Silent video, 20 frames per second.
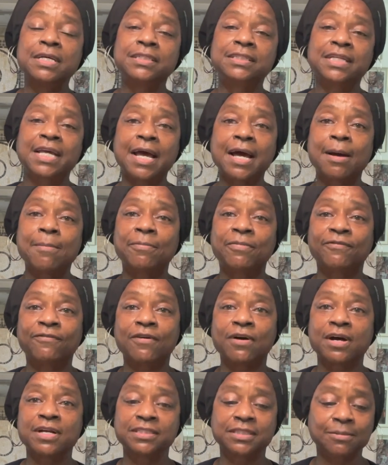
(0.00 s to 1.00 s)
tap
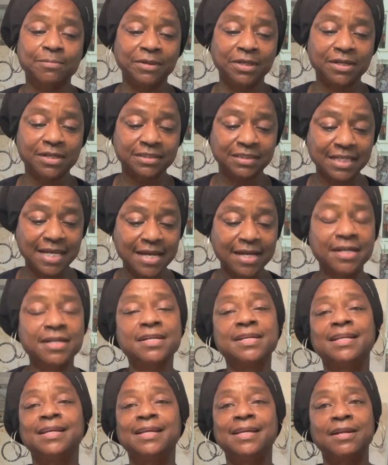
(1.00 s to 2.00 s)
faucet, because that
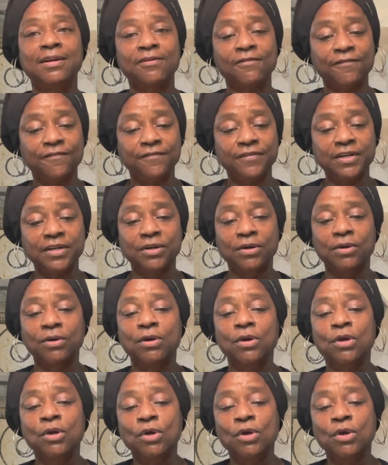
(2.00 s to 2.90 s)
could interfere